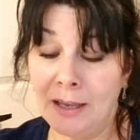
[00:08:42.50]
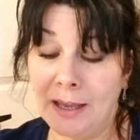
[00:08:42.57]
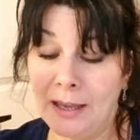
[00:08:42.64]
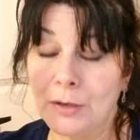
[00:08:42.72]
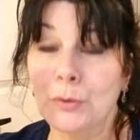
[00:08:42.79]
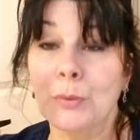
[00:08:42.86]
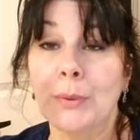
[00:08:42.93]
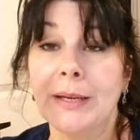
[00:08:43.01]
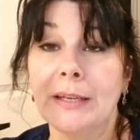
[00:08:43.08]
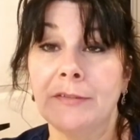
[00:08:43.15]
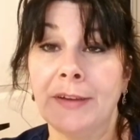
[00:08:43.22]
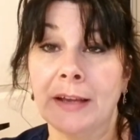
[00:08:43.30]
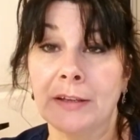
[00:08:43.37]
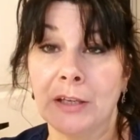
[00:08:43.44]
and
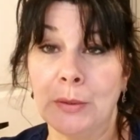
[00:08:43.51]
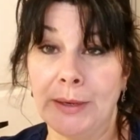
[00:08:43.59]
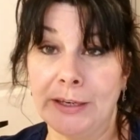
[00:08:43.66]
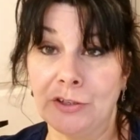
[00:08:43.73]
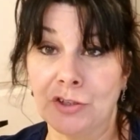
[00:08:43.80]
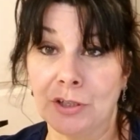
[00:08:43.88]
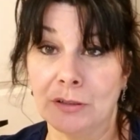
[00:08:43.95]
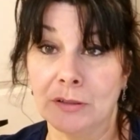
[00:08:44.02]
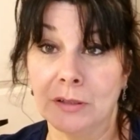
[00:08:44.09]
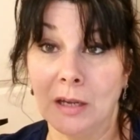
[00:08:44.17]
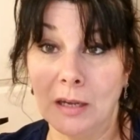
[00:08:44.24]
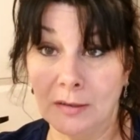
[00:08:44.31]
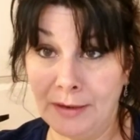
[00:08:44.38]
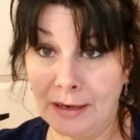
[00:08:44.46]
reevaluation
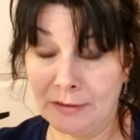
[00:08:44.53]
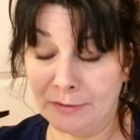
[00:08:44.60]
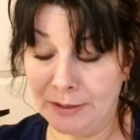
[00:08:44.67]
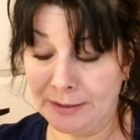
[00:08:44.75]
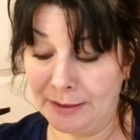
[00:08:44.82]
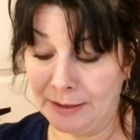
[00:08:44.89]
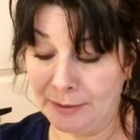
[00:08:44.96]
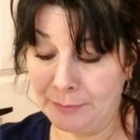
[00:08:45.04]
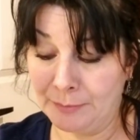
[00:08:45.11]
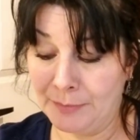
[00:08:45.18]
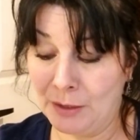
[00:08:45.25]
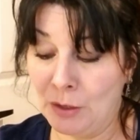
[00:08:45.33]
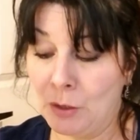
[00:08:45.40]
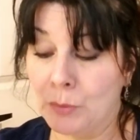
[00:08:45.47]
of everything,
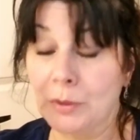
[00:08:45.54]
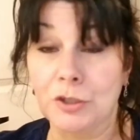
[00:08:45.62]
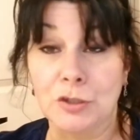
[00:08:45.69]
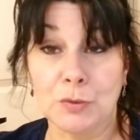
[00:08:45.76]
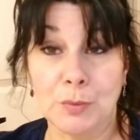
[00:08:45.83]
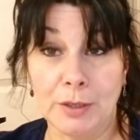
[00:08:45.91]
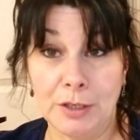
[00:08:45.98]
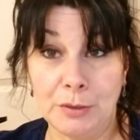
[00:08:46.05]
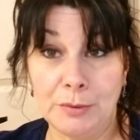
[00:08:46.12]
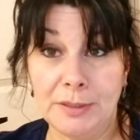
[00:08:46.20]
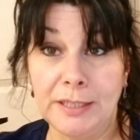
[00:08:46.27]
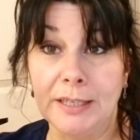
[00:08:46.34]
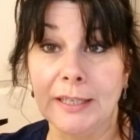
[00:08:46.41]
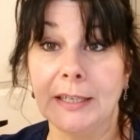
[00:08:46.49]
which is what you
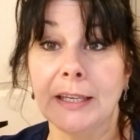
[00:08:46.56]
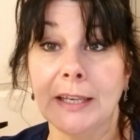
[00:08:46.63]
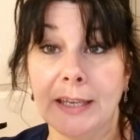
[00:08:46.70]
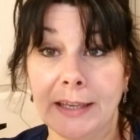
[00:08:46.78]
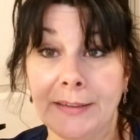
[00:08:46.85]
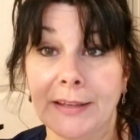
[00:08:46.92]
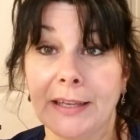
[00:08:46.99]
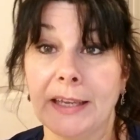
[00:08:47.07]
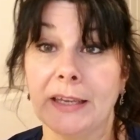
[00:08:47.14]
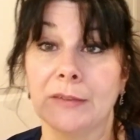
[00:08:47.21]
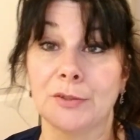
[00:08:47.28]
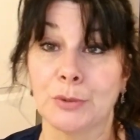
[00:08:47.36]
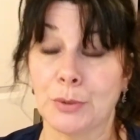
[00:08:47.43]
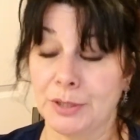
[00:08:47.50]
did in the King
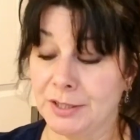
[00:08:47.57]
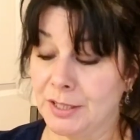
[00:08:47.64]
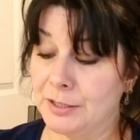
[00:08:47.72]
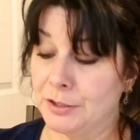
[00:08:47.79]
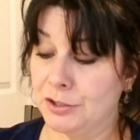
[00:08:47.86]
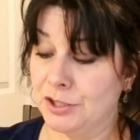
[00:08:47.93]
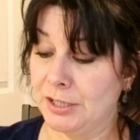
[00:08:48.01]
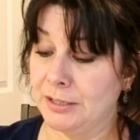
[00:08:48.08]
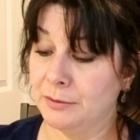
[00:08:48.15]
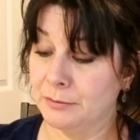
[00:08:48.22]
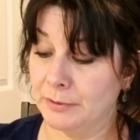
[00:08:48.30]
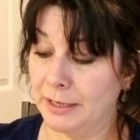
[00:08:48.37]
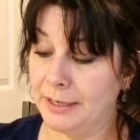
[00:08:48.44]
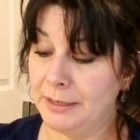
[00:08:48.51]
of Swords energy,
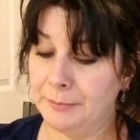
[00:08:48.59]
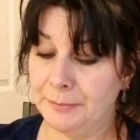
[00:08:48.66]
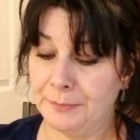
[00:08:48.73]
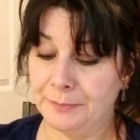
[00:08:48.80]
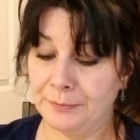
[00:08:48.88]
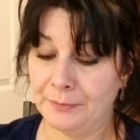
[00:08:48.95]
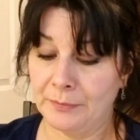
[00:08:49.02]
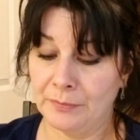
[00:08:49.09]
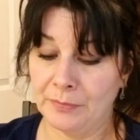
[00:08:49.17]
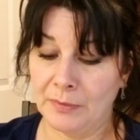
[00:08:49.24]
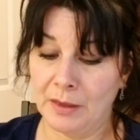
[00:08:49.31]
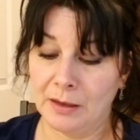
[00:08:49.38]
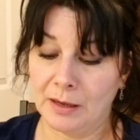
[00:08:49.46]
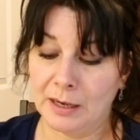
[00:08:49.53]
right?
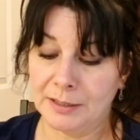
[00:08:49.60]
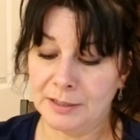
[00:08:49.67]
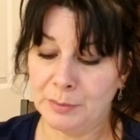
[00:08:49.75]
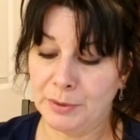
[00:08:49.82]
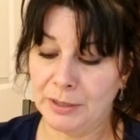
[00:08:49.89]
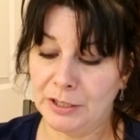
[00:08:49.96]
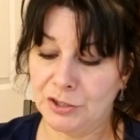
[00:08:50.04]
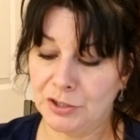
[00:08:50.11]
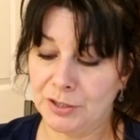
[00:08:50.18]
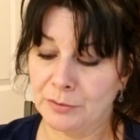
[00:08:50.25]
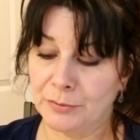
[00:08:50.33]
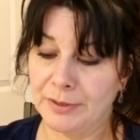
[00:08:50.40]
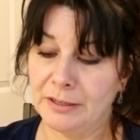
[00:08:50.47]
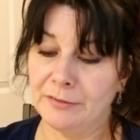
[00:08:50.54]
Contemplation
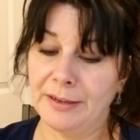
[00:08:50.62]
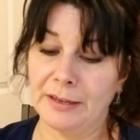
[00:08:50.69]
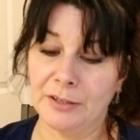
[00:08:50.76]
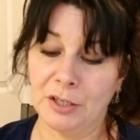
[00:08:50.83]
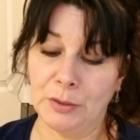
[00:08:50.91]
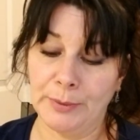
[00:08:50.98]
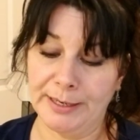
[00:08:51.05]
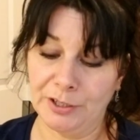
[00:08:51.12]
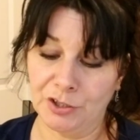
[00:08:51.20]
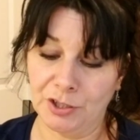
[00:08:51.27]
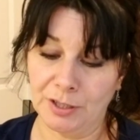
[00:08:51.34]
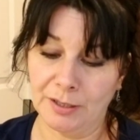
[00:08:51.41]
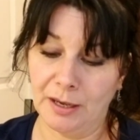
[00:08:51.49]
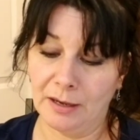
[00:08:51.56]
and
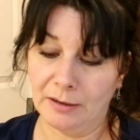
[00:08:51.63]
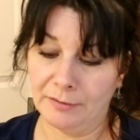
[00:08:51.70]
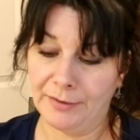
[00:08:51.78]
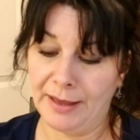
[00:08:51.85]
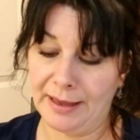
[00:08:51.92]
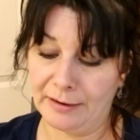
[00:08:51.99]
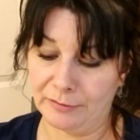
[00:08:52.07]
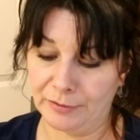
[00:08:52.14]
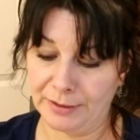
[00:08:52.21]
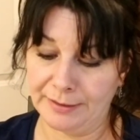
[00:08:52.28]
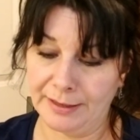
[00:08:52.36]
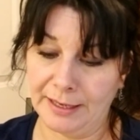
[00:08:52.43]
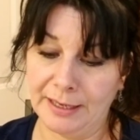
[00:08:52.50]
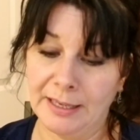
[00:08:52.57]
reevaluation of
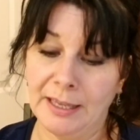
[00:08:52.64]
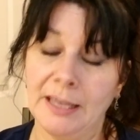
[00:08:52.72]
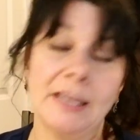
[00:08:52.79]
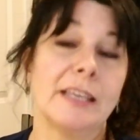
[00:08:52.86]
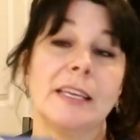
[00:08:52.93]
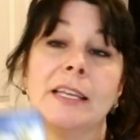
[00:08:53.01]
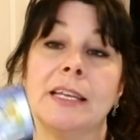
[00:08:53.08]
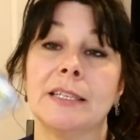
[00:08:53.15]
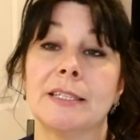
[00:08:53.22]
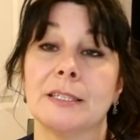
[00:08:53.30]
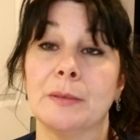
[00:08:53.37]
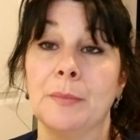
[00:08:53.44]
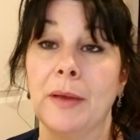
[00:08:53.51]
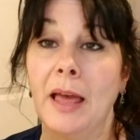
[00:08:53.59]
everything, getting
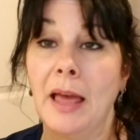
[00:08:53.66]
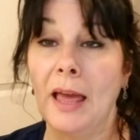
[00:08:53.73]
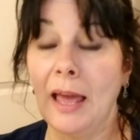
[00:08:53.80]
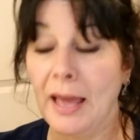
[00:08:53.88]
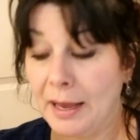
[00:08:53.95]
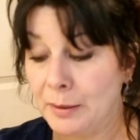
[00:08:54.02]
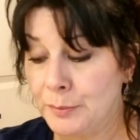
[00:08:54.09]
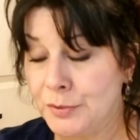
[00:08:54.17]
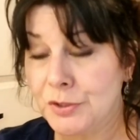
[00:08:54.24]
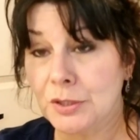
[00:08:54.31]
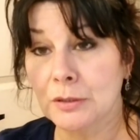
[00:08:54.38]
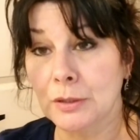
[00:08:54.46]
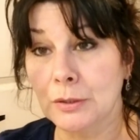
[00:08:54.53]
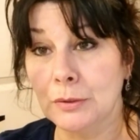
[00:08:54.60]
some
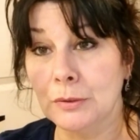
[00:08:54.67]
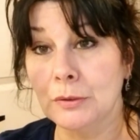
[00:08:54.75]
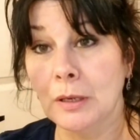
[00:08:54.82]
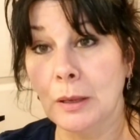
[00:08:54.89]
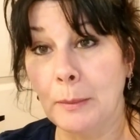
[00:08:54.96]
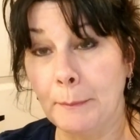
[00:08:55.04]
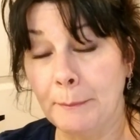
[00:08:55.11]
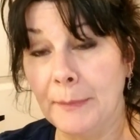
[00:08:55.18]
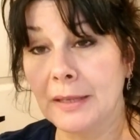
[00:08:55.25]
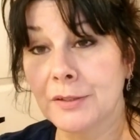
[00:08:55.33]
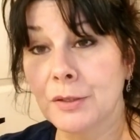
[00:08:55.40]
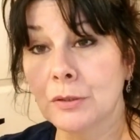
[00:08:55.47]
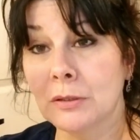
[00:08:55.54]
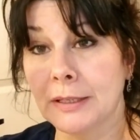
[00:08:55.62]
absolute
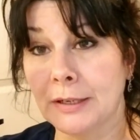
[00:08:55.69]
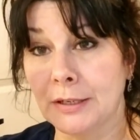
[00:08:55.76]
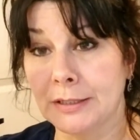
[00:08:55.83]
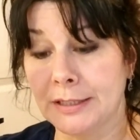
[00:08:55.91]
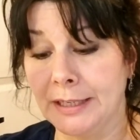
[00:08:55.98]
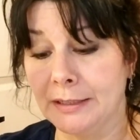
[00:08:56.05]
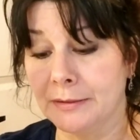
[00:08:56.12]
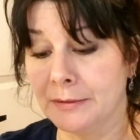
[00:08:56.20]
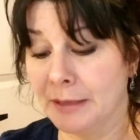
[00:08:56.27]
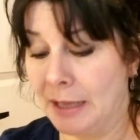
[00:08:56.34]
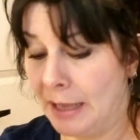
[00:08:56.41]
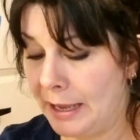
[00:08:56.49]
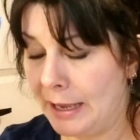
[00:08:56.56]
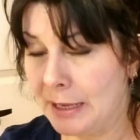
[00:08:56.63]
mental clarity,
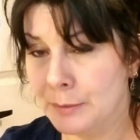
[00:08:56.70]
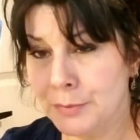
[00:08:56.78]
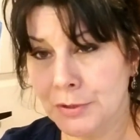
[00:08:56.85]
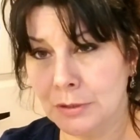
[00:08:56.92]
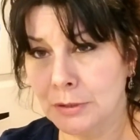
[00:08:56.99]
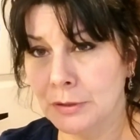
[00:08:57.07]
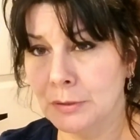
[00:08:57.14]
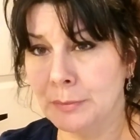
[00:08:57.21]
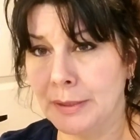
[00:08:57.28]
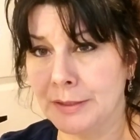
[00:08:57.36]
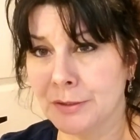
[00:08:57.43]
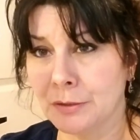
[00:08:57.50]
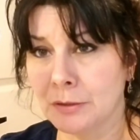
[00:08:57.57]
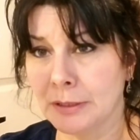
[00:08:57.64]
absolute
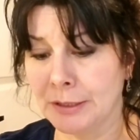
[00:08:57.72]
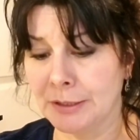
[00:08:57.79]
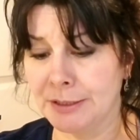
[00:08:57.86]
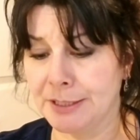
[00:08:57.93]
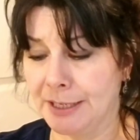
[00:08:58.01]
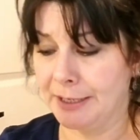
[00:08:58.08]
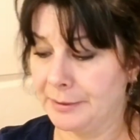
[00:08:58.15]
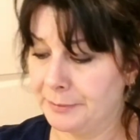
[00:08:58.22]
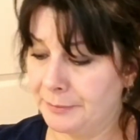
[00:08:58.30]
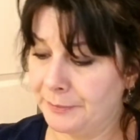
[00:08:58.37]
mental clarity